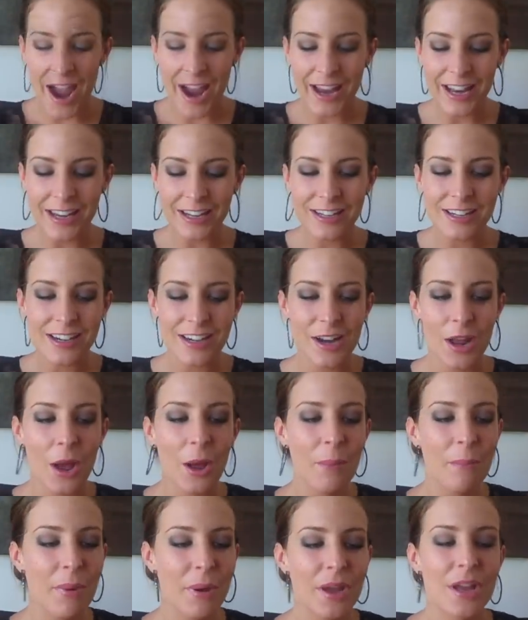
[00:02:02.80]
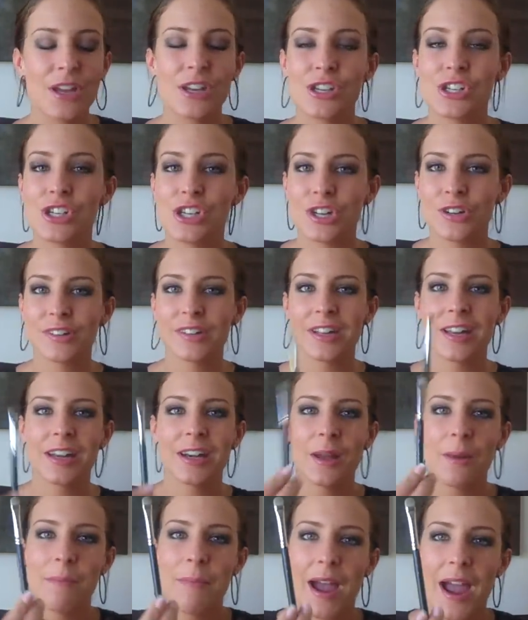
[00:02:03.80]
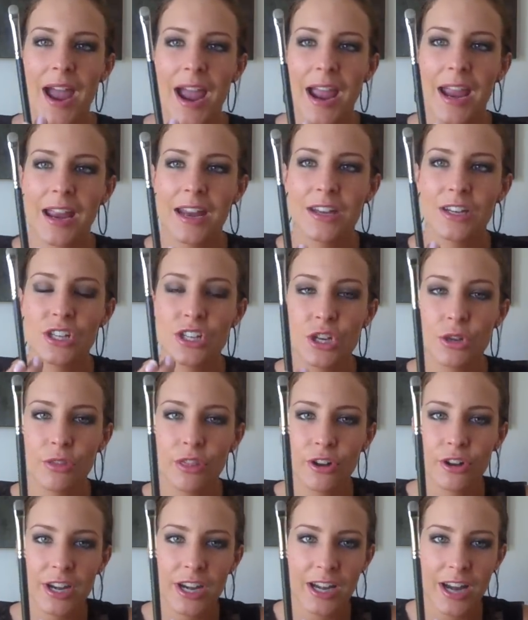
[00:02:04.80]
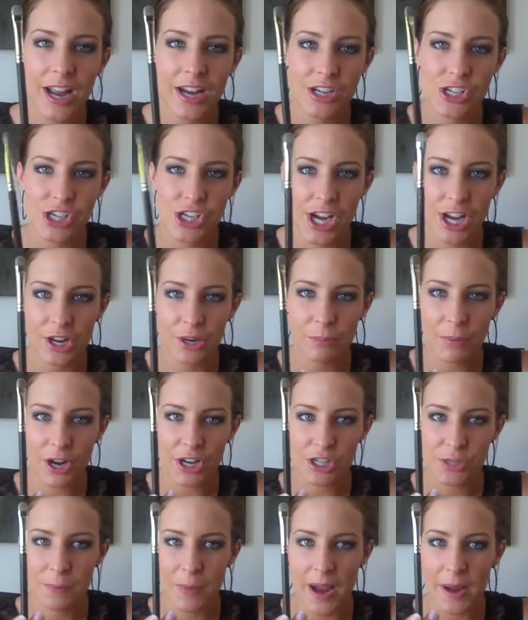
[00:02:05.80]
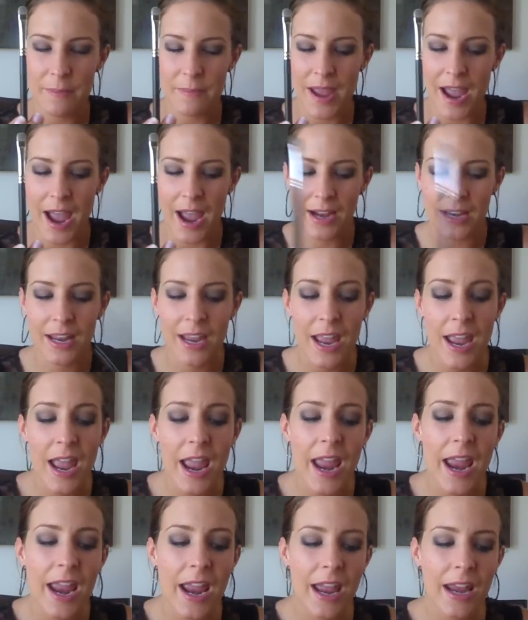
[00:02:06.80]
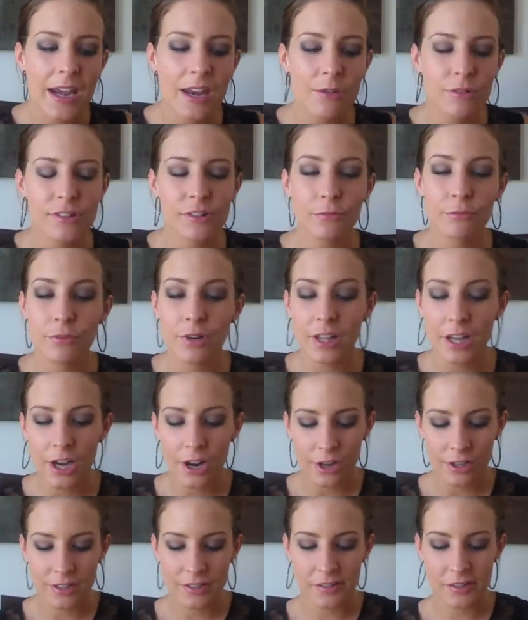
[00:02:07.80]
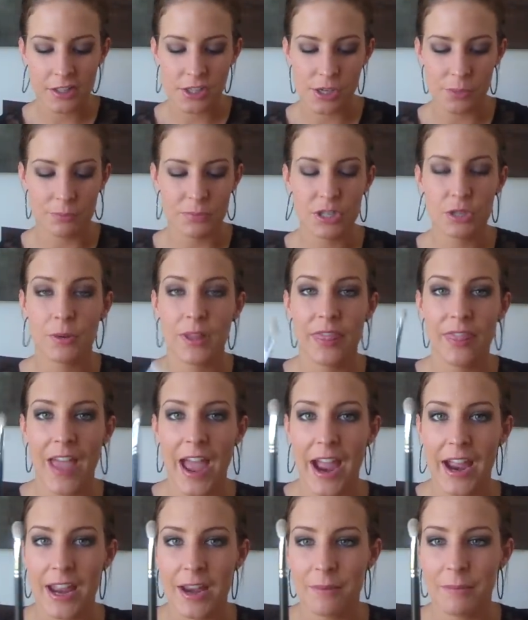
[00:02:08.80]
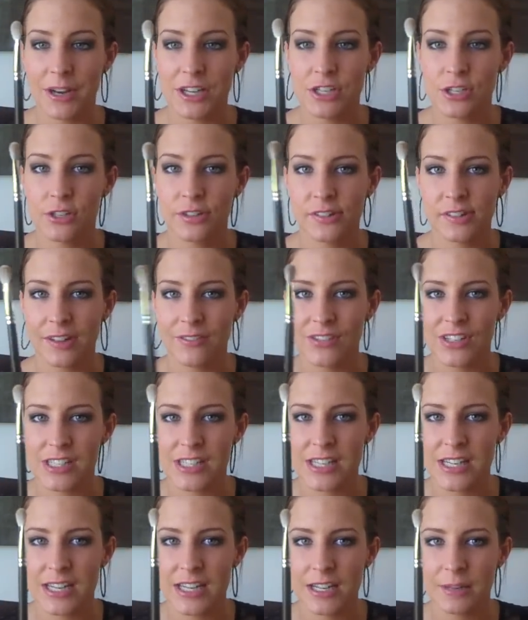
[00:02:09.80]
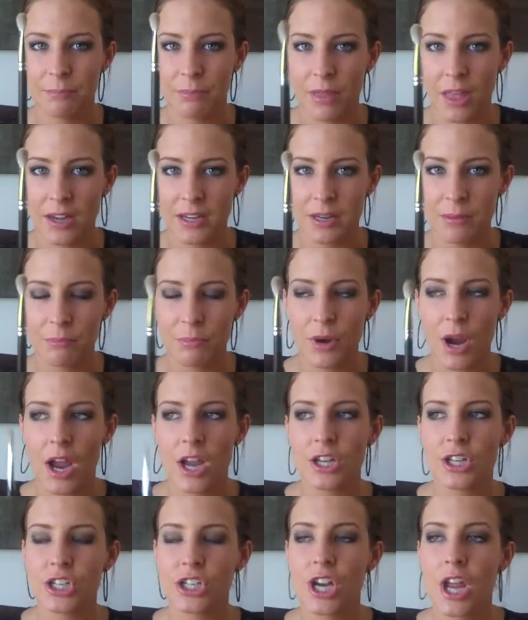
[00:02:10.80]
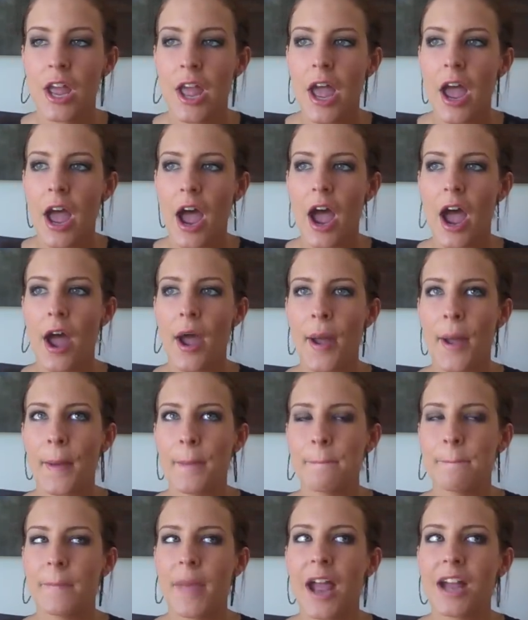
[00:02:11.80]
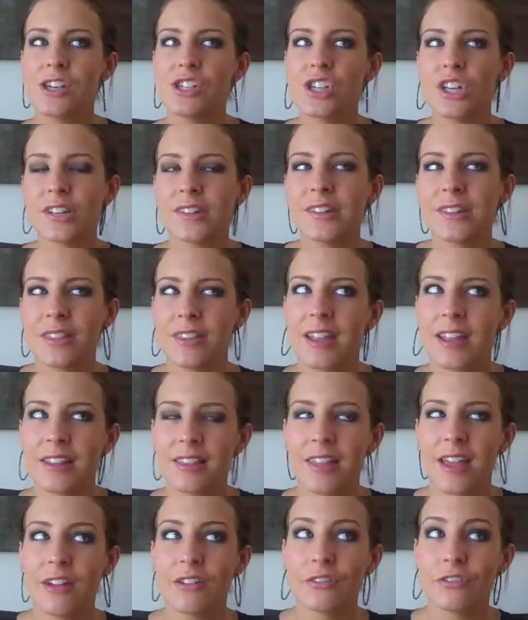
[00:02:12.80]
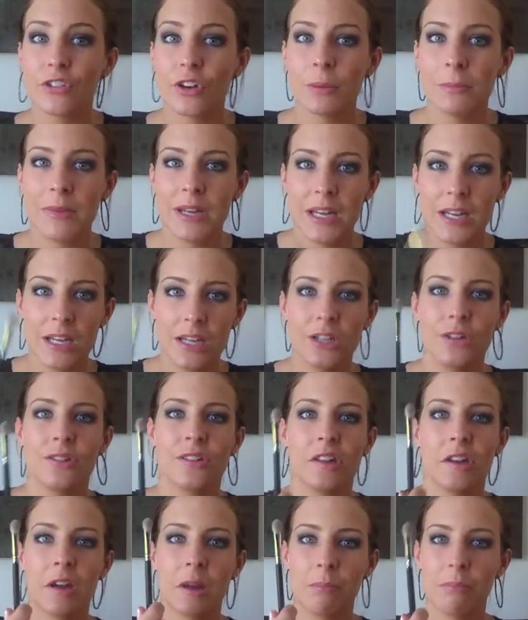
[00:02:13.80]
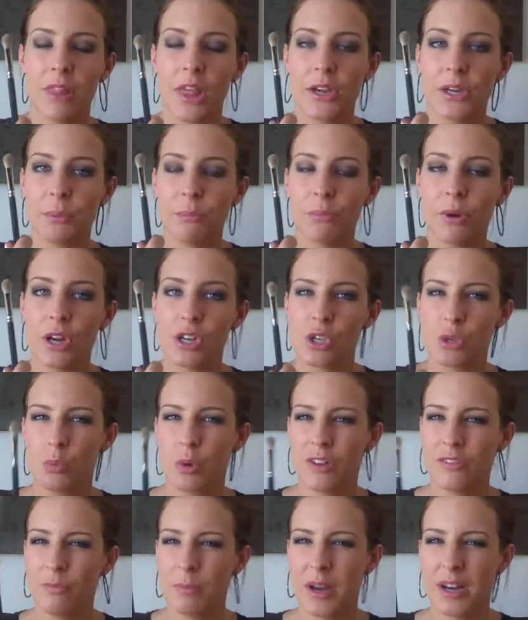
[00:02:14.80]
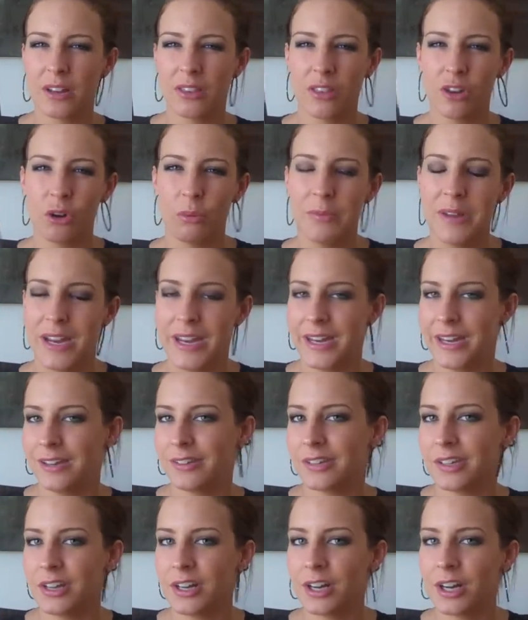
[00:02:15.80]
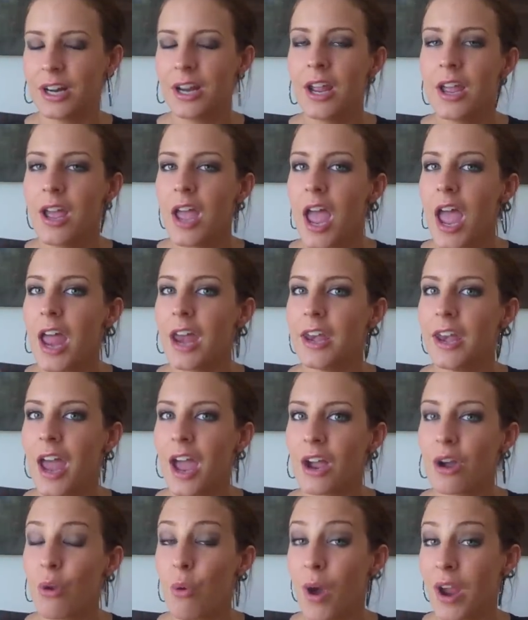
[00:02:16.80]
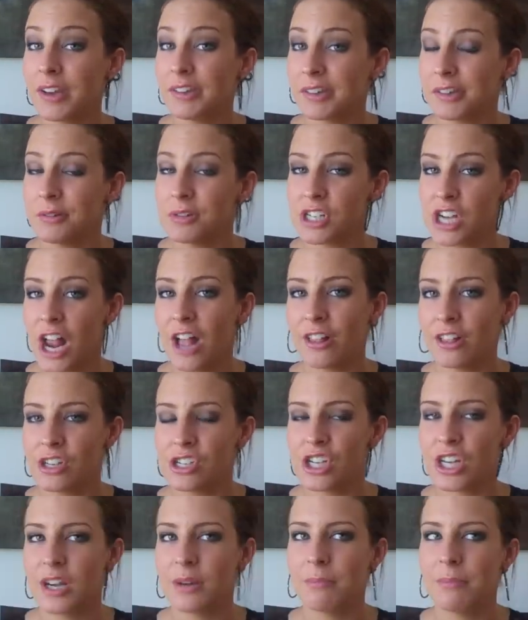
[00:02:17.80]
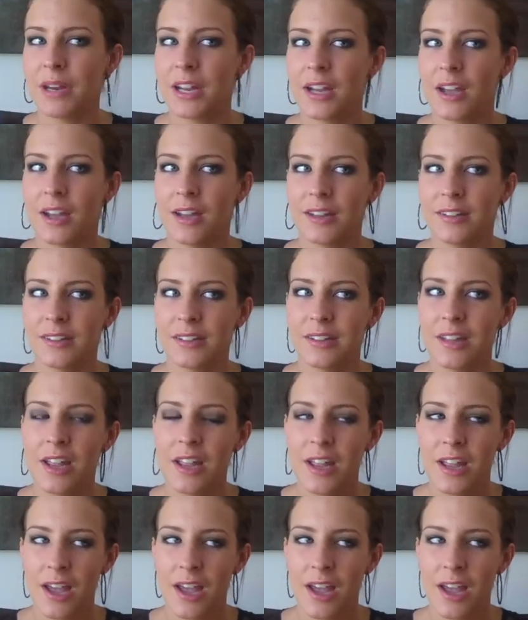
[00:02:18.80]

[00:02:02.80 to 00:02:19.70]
I ended up choosing my 239 shader brush by MAC, and it was a really hard decision between that and my 217 blending brush. I just think that for me, using a blending brush would have been a little bit easier and not quite so challenging, because